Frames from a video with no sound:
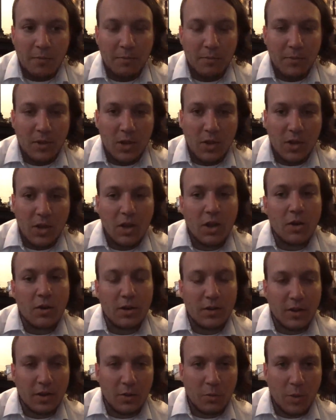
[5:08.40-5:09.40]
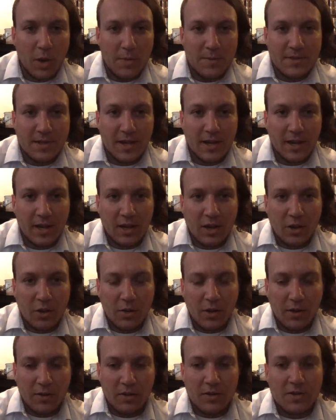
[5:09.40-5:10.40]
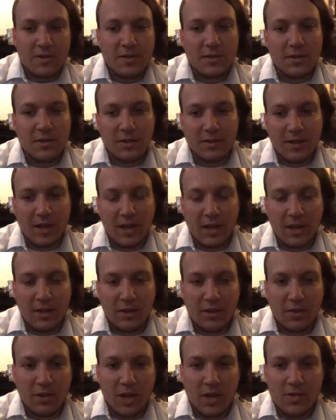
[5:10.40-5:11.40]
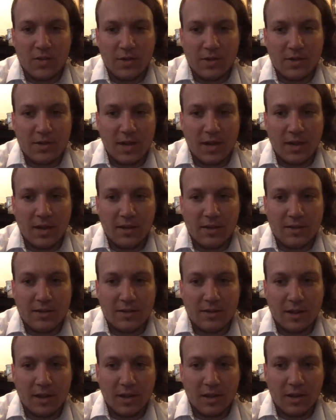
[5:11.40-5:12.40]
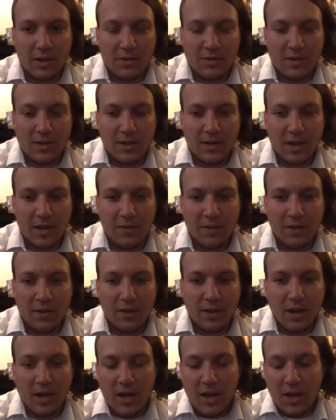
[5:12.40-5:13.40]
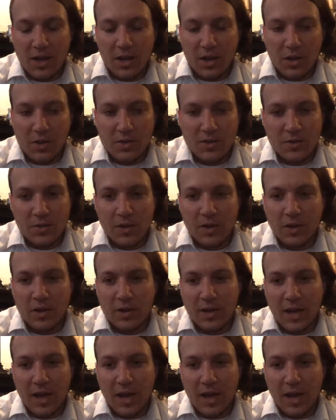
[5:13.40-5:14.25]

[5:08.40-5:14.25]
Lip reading: You can go to their website, I know, and they're still taking donations. And it's, like you said, David, goes to a good